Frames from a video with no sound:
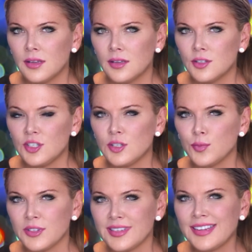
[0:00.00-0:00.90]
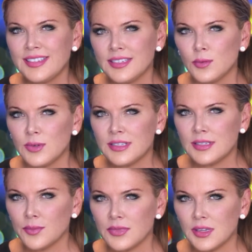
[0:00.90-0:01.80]
she's presented with
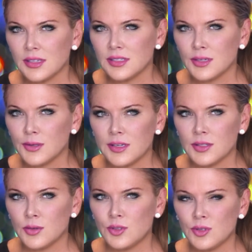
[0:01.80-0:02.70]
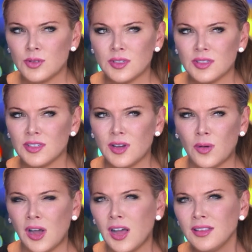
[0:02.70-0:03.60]
something serious, who chooses to go
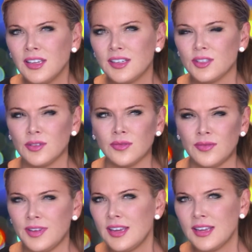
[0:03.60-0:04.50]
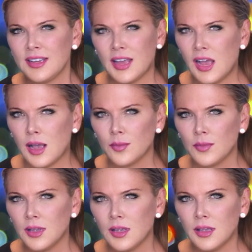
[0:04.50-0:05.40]
oddly to
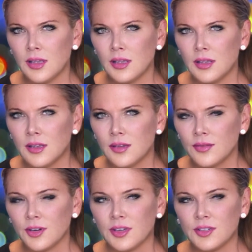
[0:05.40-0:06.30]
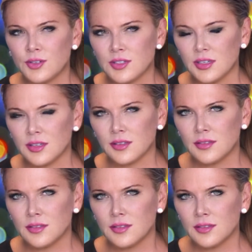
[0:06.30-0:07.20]
Vietnam. Very interesting
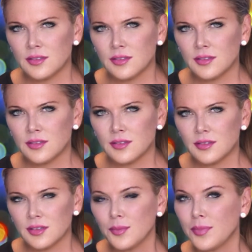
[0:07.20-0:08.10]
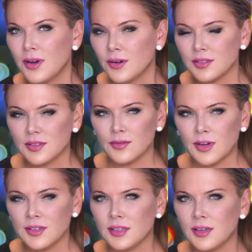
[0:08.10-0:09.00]
comparison,
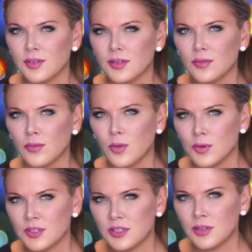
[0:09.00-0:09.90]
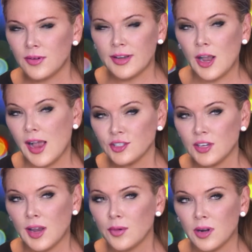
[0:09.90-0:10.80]
right? Given what we're seeing right now.
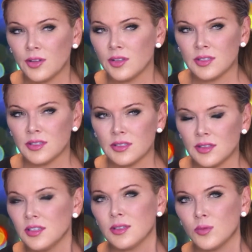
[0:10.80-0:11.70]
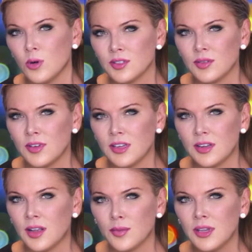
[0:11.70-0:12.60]
Actually, I would argue this is this is worse than
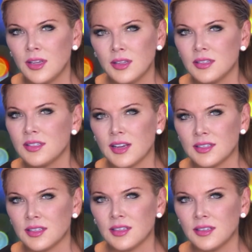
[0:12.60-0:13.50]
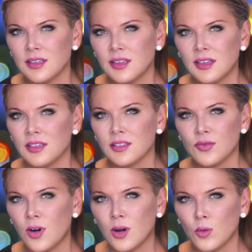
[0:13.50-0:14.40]
Vietnam. This exit is
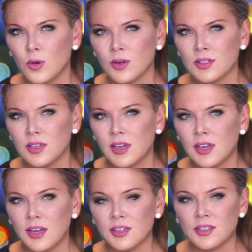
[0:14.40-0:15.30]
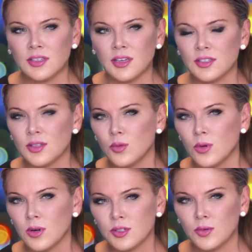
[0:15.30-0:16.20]
far worse it's it's the
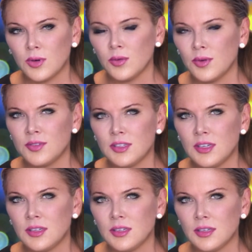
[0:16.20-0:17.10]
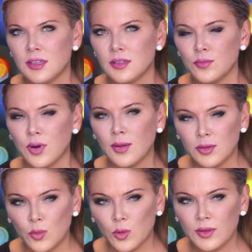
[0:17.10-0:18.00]
worst we, have seen in, in, probably
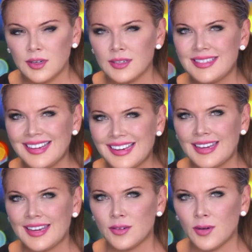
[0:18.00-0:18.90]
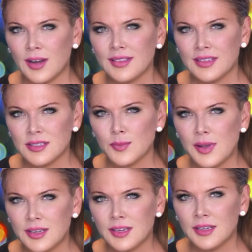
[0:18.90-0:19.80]
more than a decade, right? This
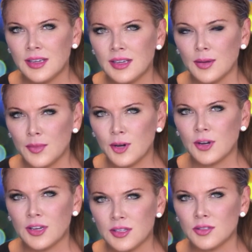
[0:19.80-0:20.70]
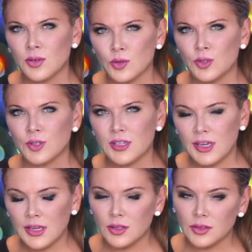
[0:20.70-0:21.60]
many American soldiers
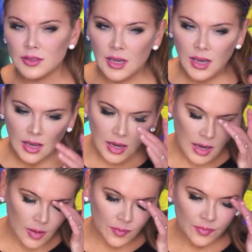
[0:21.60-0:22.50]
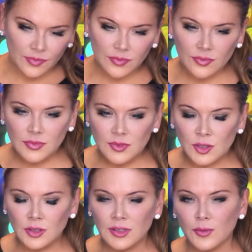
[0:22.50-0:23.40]
killed. Um,
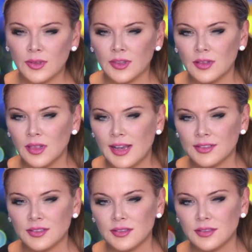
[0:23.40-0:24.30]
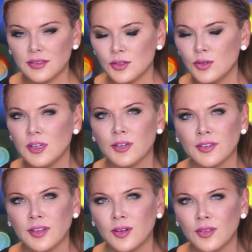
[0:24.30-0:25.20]
certainly within the last two
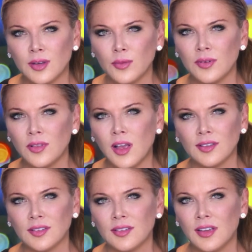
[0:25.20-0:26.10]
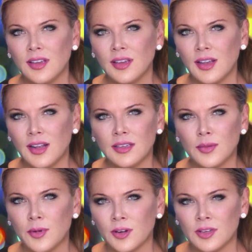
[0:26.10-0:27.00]
years, I don't think we've lost any
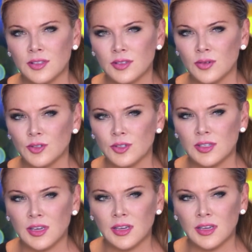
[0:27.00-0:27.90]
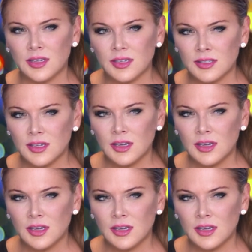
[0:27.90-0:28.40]
American soldiers. It, it is